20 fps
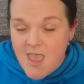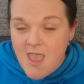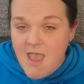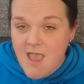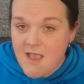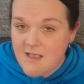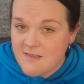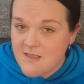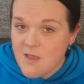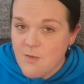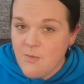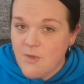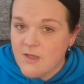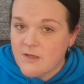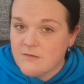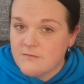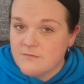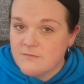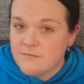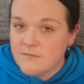As I
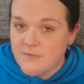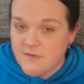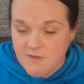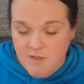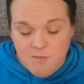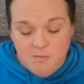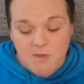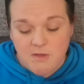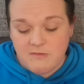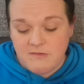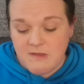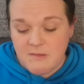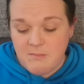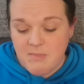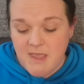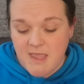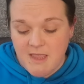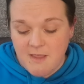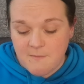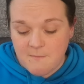will, so mote it
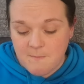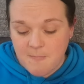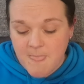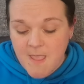be.